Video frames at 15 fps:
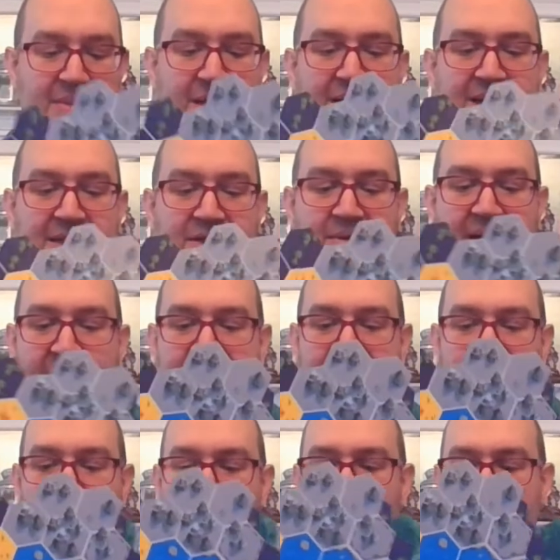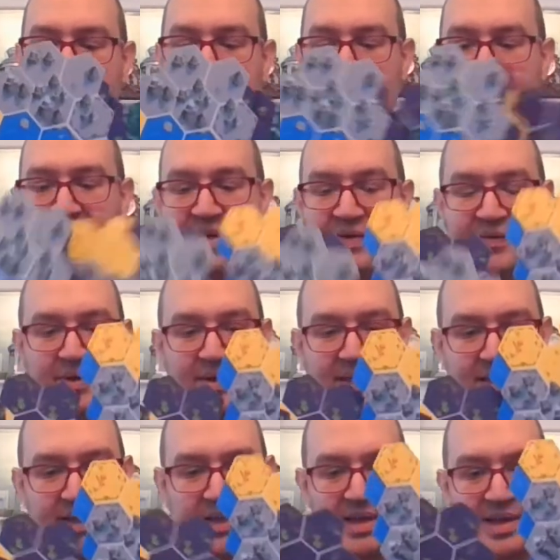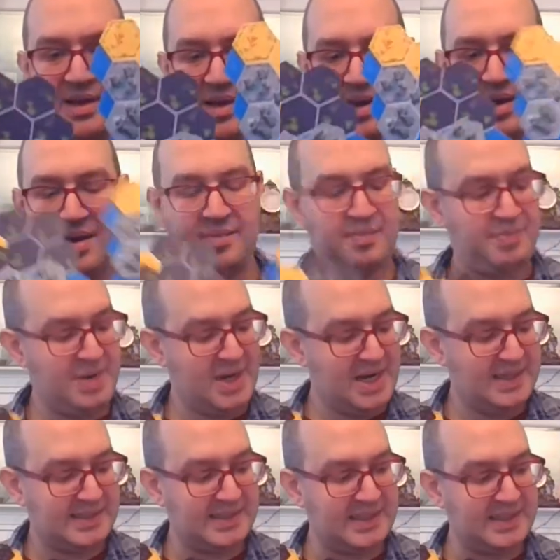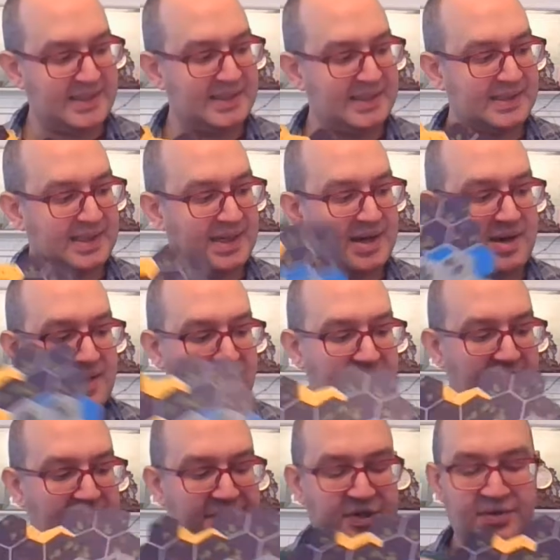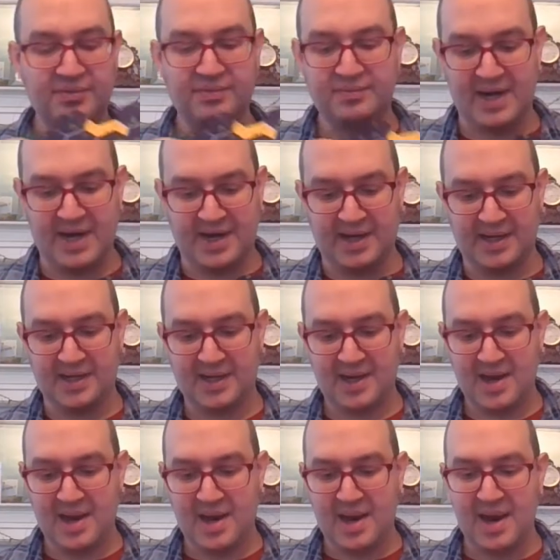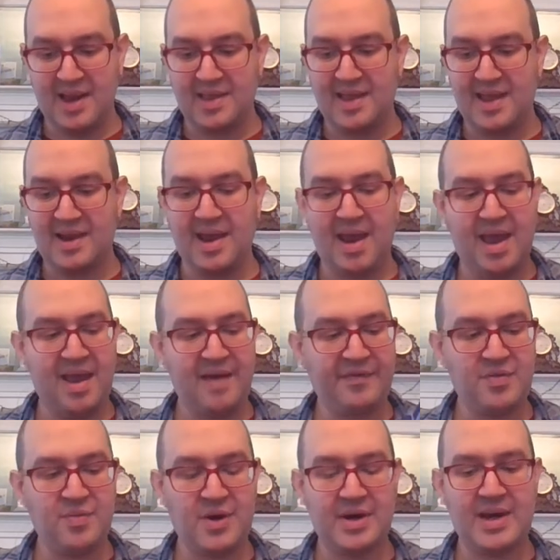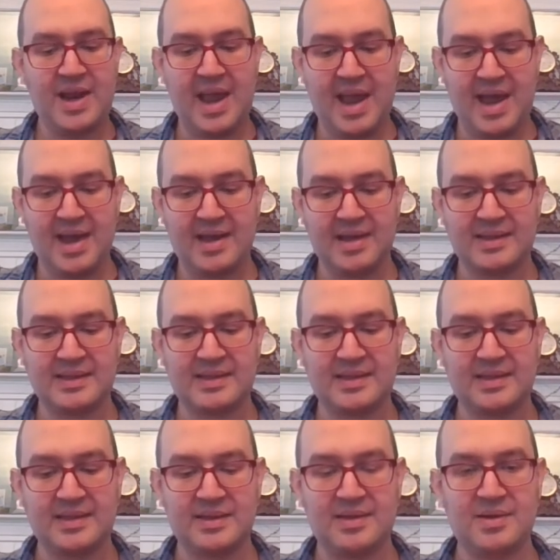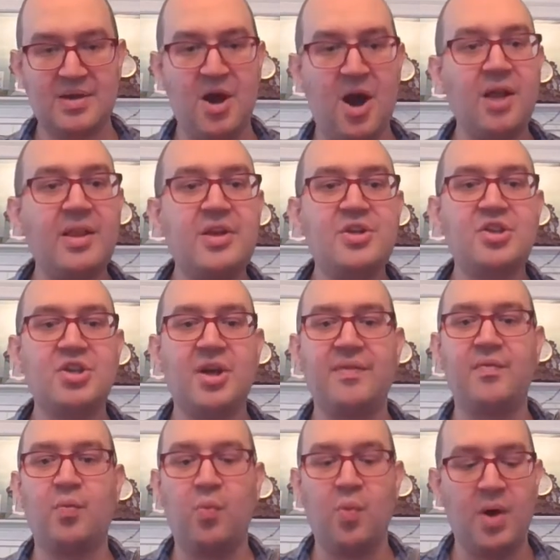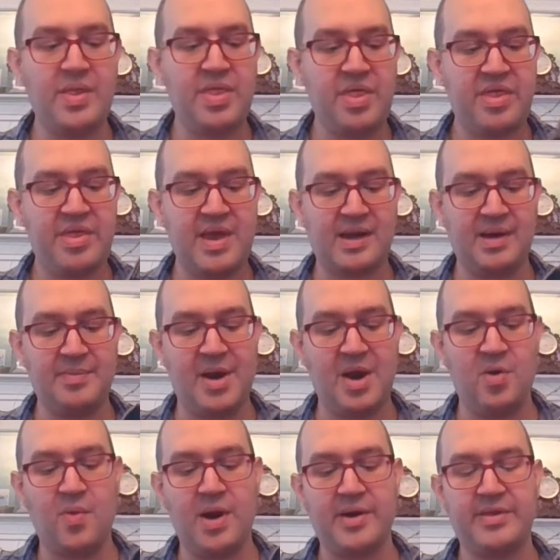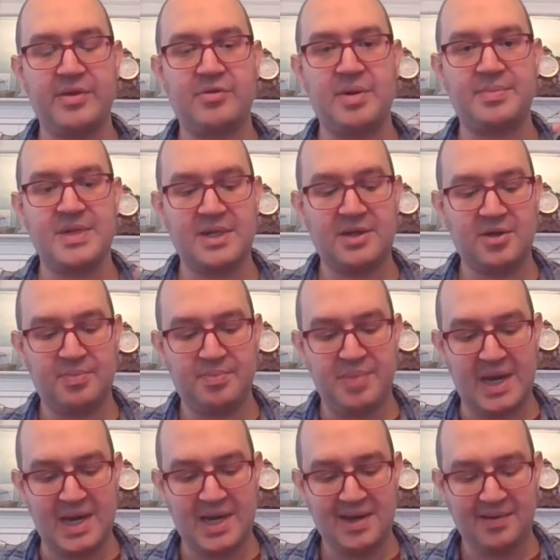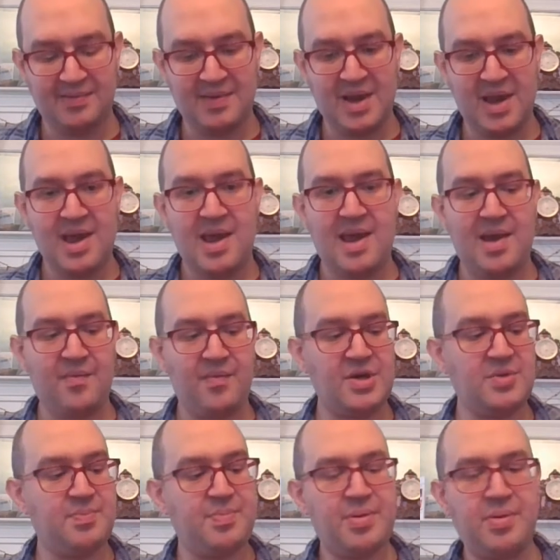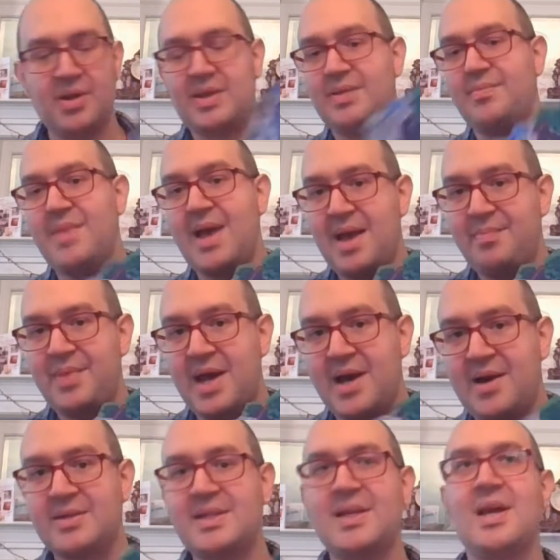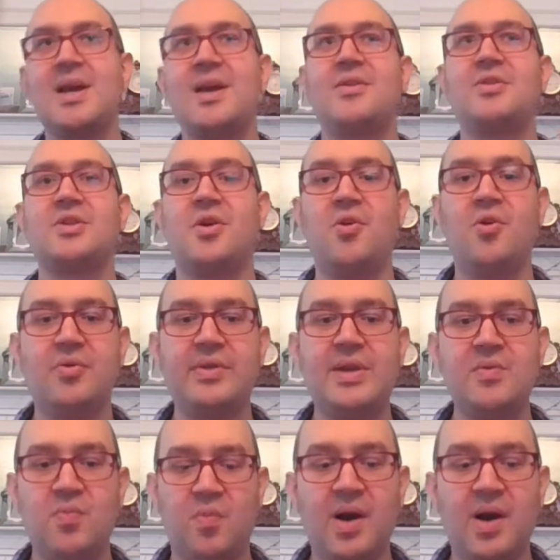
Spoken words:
because you have all these different pieces of terrain, and then everyone has knowledge of one thing about where the cryptid could be. And when you put the map out, there's only